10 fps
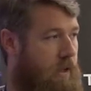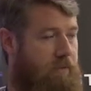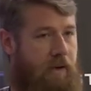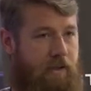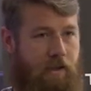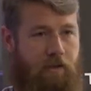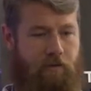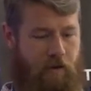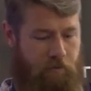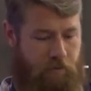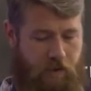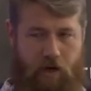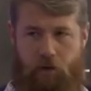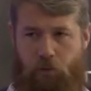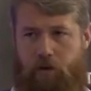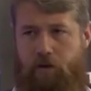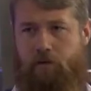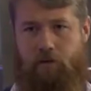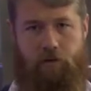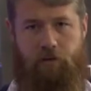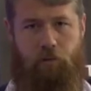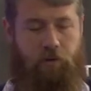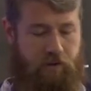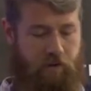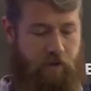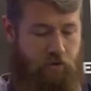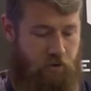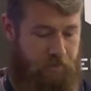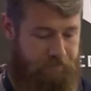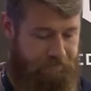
If I did, that would be kind of weird since it wasn't intentional.